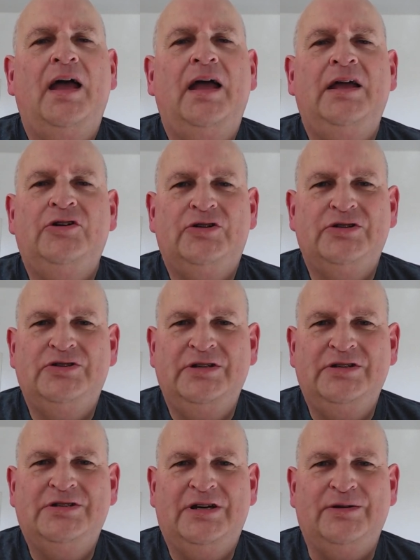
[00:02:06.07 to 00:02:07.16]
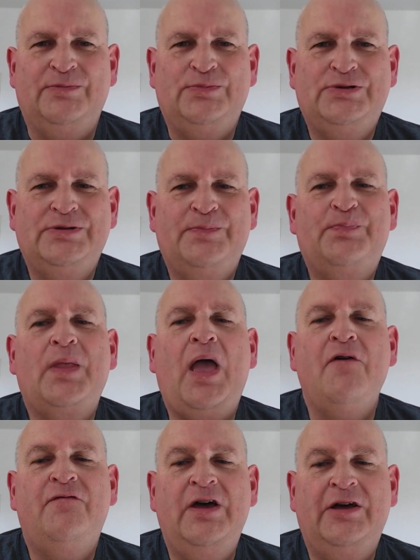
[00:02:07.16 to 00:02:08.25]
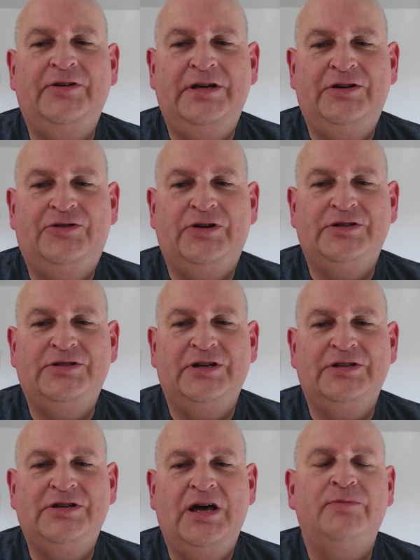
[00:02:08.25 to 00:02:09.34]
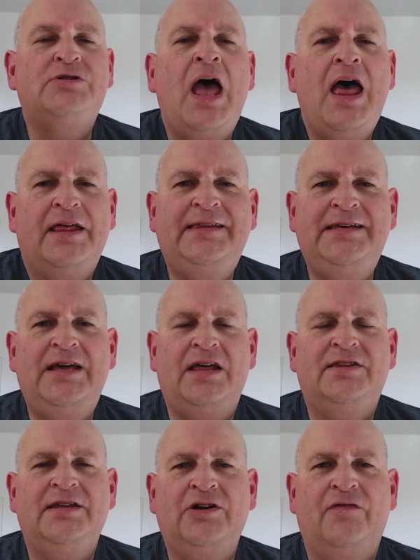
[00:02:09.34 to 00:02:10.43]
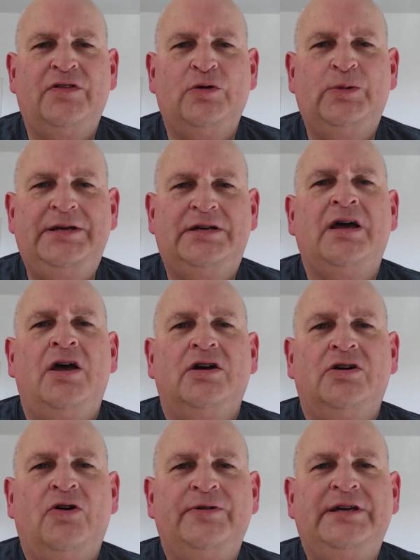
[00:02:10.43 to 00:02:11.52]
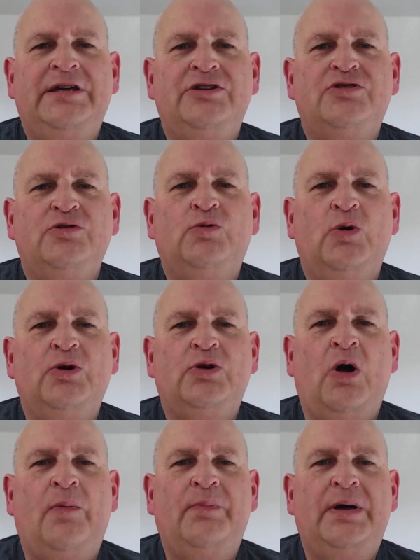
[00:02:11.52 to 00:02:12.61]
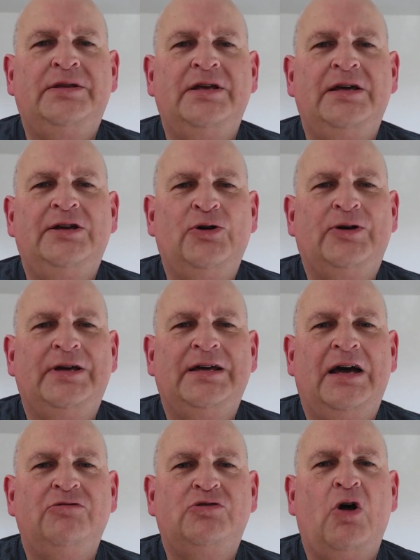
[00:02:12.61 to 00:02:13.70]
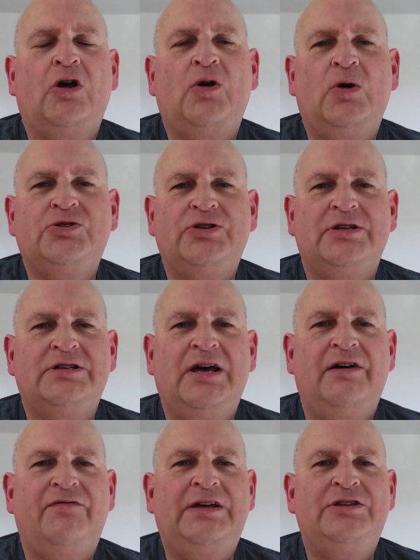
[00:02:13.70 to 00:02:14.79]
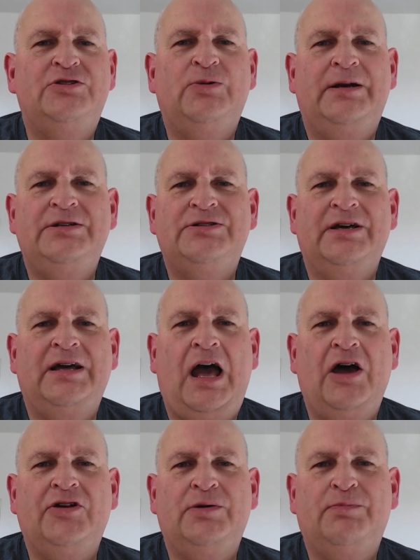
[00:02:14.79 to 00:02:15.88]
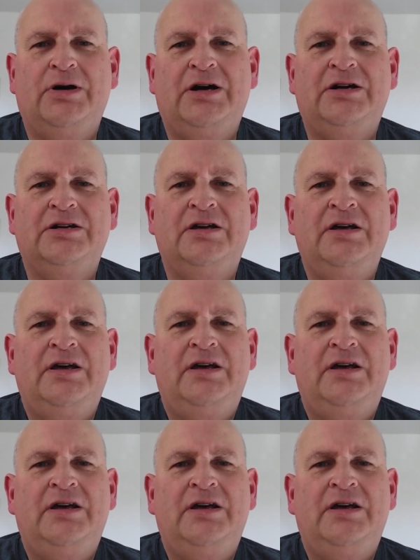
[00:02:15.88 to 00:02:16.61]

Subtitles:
Interesting times. Very interesting times. The thing of the week, going into work on Monday, looking out across the Taff into Unsangharad Park.